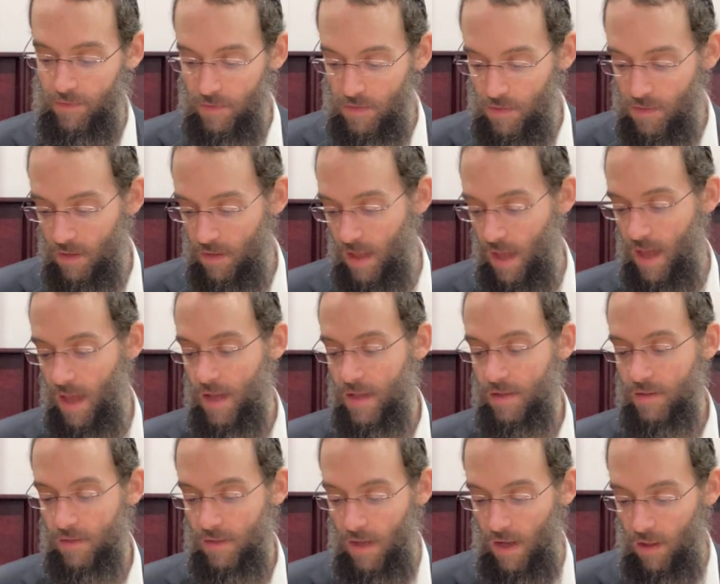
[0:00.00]
So
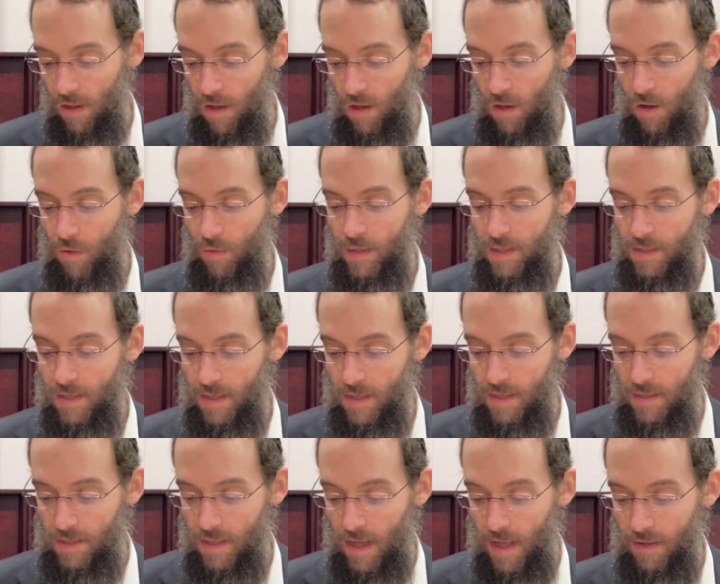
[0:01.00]
then the halacha always
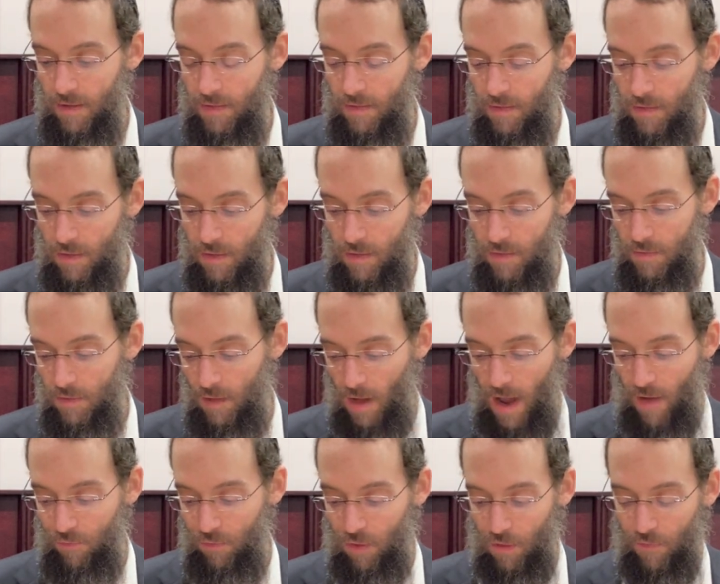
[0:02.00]
is that you
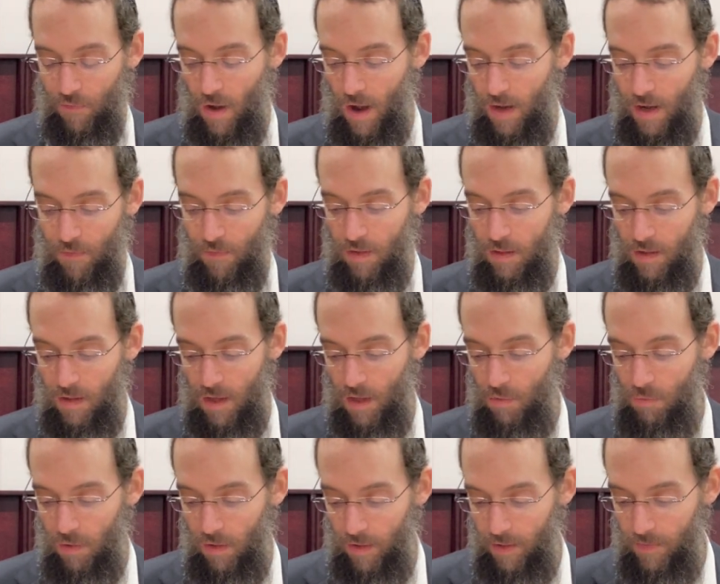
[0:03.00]
have to divide everything
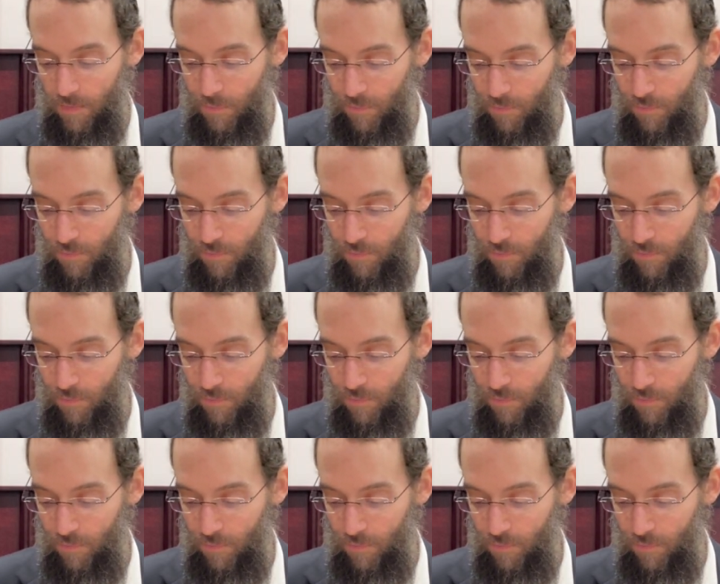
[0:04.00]
equally.